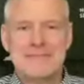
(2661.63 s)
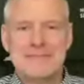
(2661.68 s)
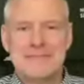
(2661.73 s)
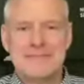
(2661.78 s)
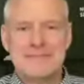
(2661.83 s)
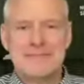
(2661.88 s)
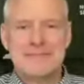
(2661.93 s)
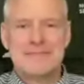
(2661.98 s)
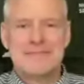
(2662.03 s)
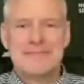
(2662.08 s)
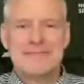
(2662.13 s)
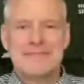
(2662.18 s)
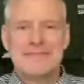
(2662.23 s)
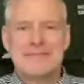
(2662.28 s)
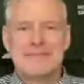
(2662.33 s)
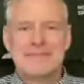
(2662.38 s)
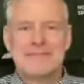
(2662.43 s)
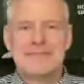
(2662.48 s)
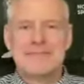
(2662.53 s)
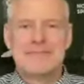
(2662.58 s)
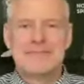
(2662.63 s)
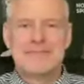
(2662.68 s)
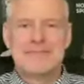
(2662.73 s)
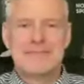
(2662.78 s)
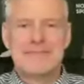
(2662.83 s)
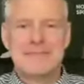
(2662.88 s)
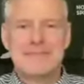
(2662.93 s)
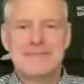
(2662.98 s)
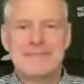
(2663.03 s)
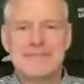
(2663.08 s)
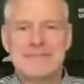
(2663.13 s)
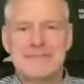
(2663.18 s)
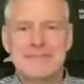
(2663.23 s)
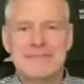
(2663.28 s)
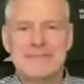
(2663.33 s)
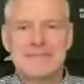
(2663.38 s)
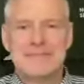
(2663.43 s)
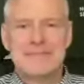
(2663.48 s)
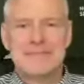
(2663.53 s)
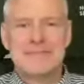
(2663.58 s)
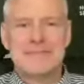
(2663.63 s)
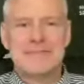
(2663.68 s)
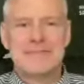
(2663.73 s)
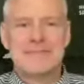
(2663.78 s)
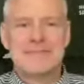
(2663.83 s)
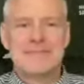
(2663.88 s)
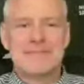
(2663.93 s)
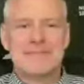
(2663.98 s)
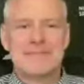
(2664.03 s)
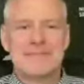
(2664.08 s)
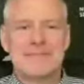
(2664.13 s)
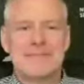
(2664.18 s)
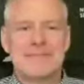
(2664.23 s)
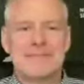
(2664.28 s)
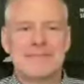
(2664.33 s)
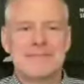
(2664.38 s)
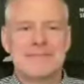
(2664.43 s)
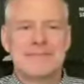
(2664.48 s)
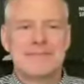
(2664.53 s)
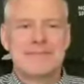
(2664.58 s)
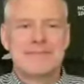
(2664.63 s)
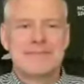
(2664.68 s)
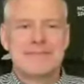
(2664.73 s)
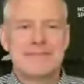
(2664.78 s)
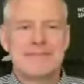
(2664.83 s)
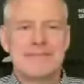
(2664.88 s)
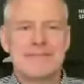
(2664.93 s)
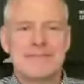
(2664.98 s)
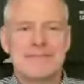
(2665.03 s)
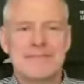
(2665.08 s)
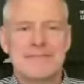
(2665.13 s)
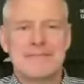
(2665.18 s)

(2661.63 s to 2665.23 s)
No words are spoken by the person on screen.